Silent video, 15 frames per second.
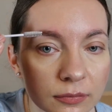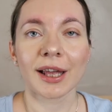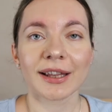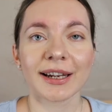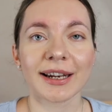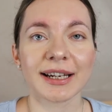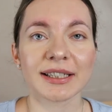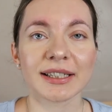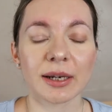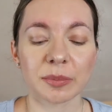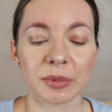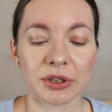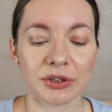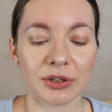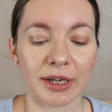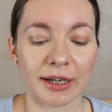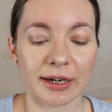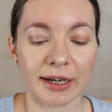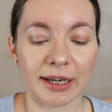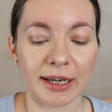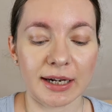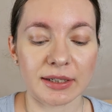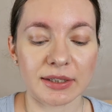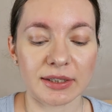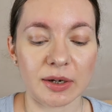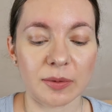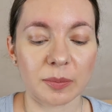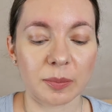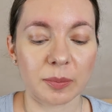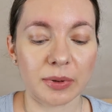The next step is to get again
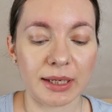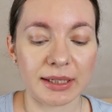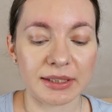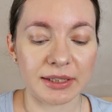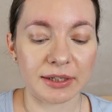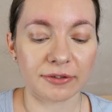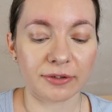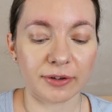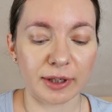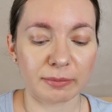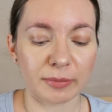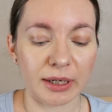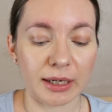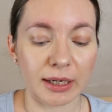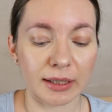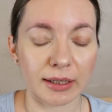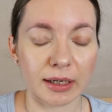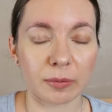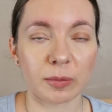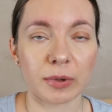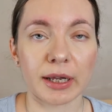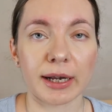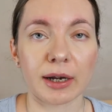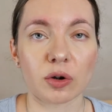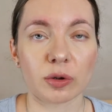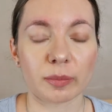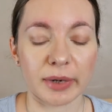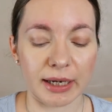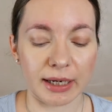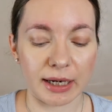some plastic film and apply on
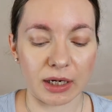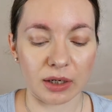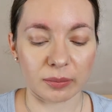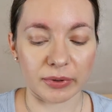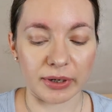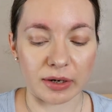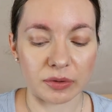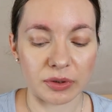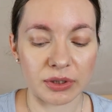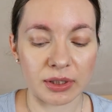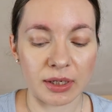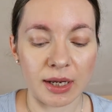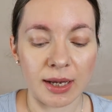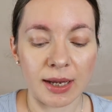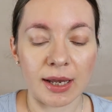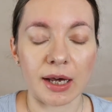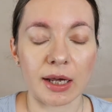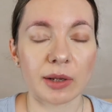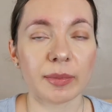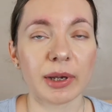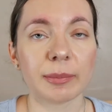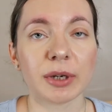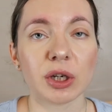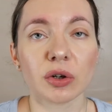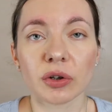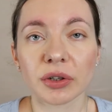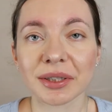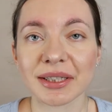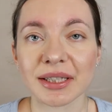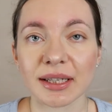my eyebrows. And maybe you
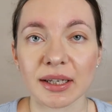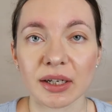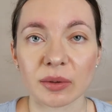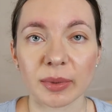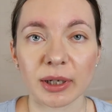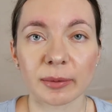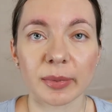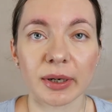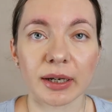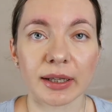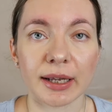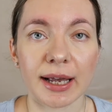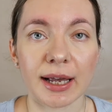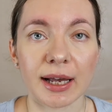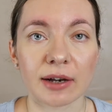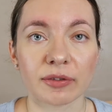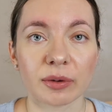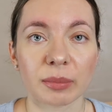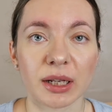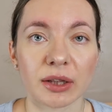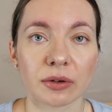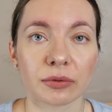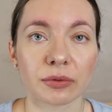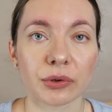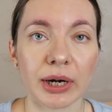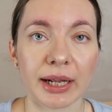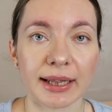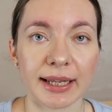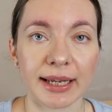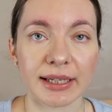notice a little bit, but I have a bit of
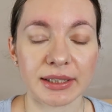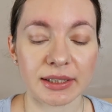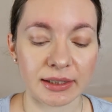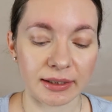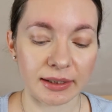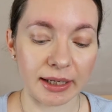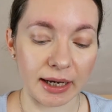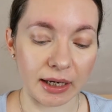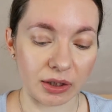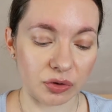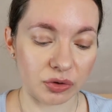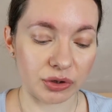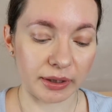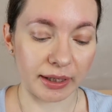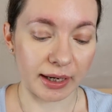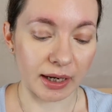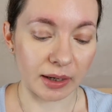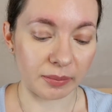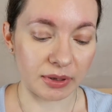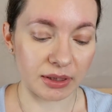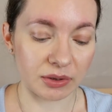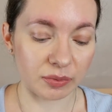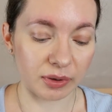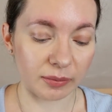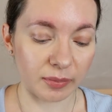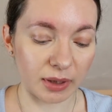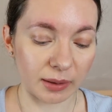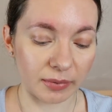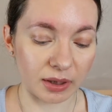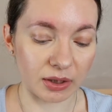redness. That usually happens with
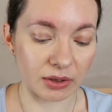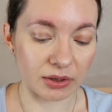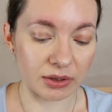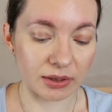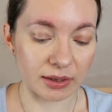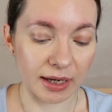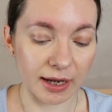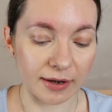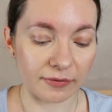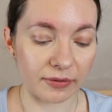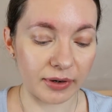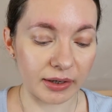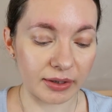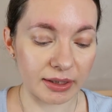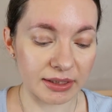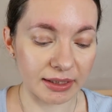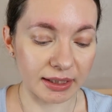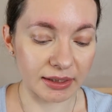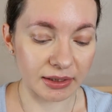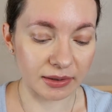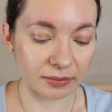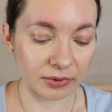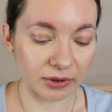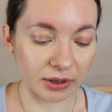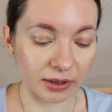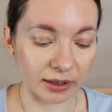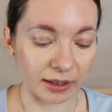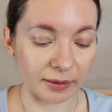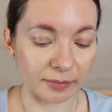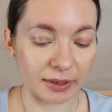me because I'm very sensible
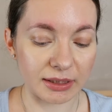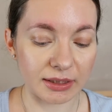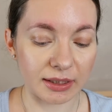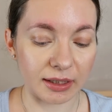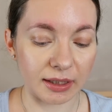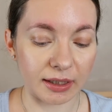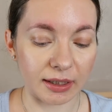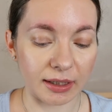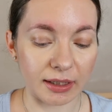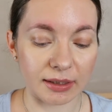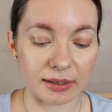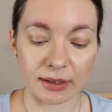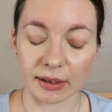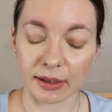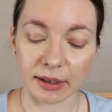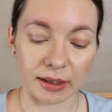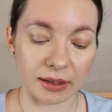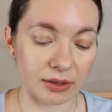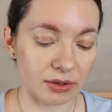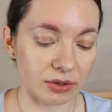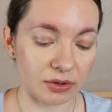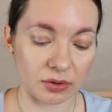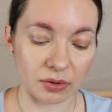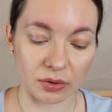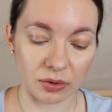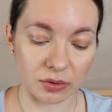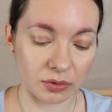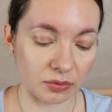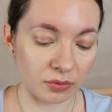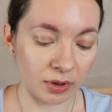and my skin is like
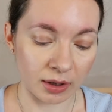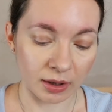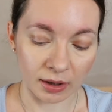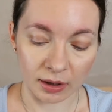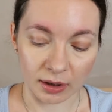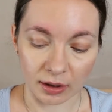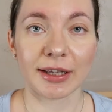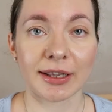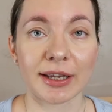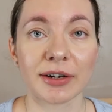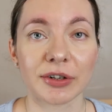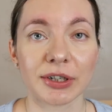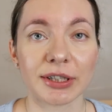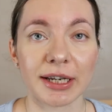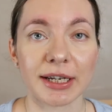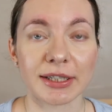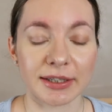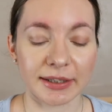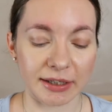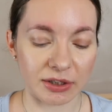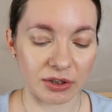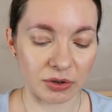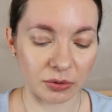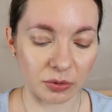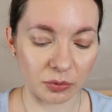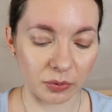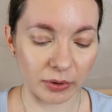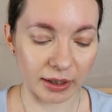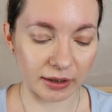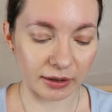so, it irritates like so
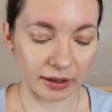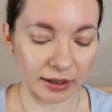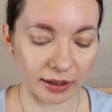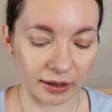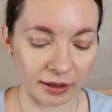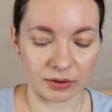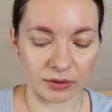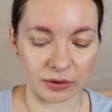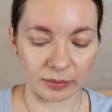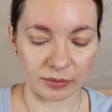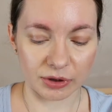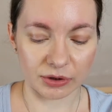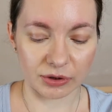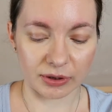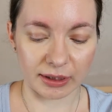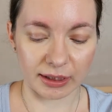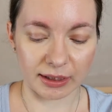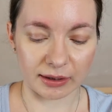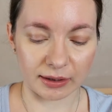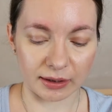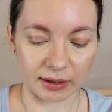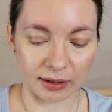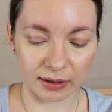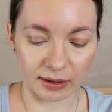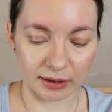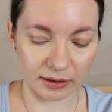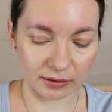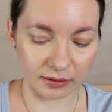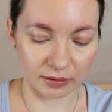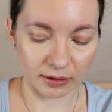quickly. So I'm just gonna get a
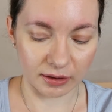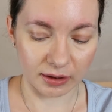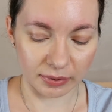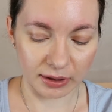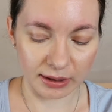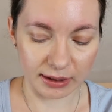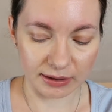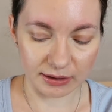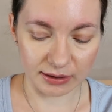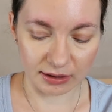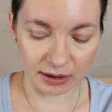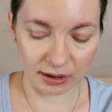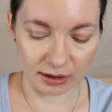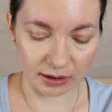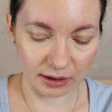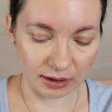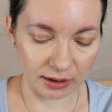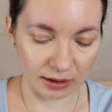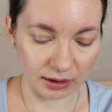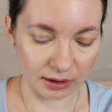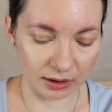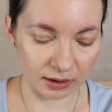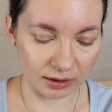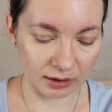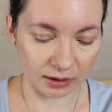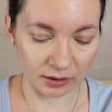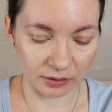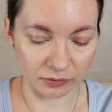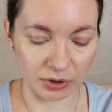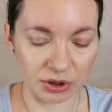little plasticky thing,
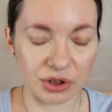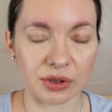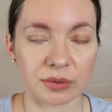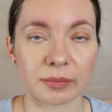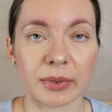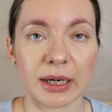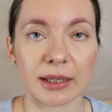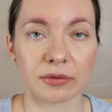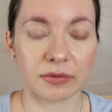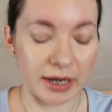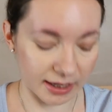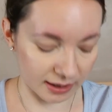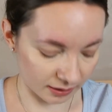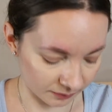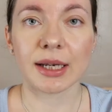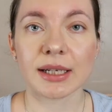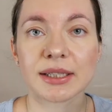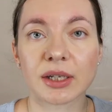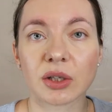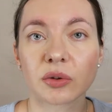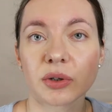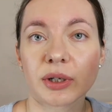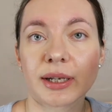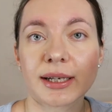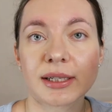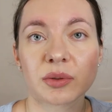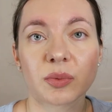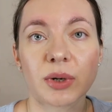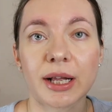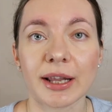which by the way is included
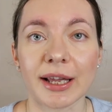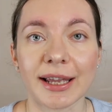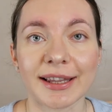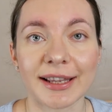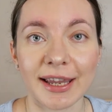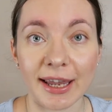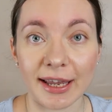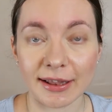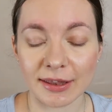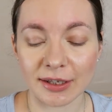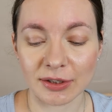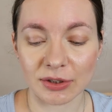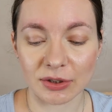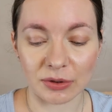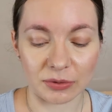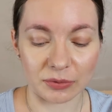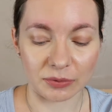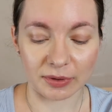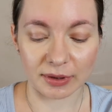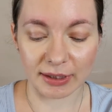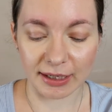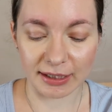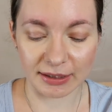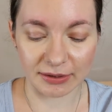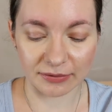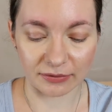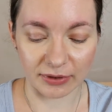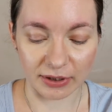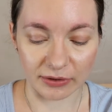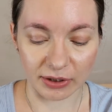as well in the kit, so that's
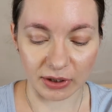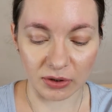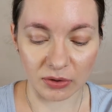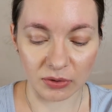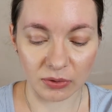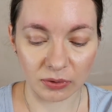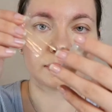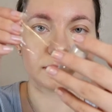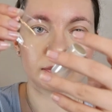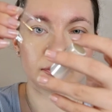very cool.